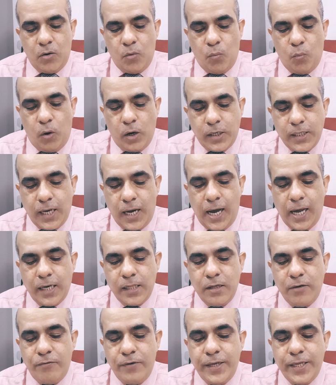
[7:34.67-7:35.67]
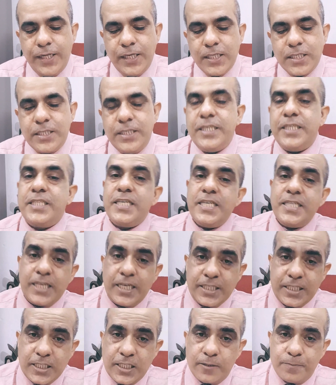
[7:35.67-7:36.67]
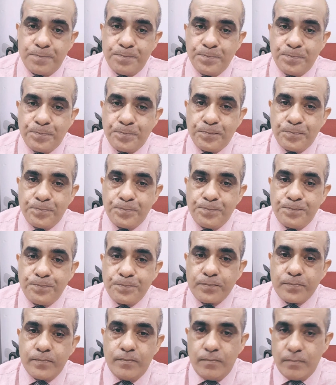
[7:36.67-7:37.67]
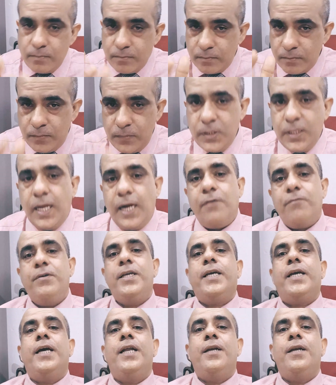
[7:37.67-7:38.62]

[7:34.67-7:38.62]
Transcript: what are the various diseases that we